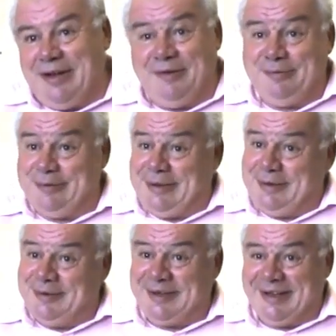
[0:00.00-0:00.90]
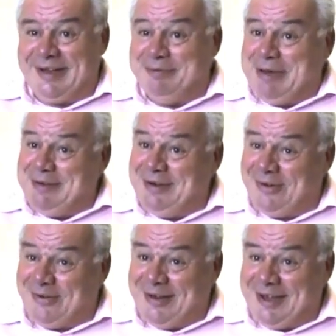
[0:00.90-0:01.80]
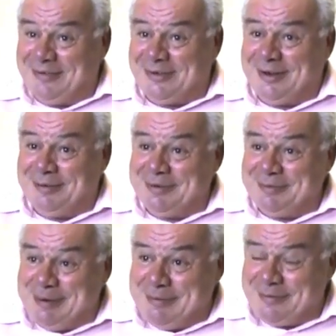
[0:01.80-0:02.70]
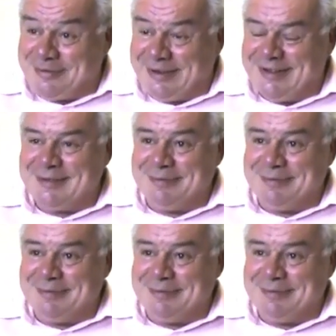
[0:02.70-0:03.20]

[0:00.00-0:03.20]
Oh well, maybe not quite that far, but maybe France.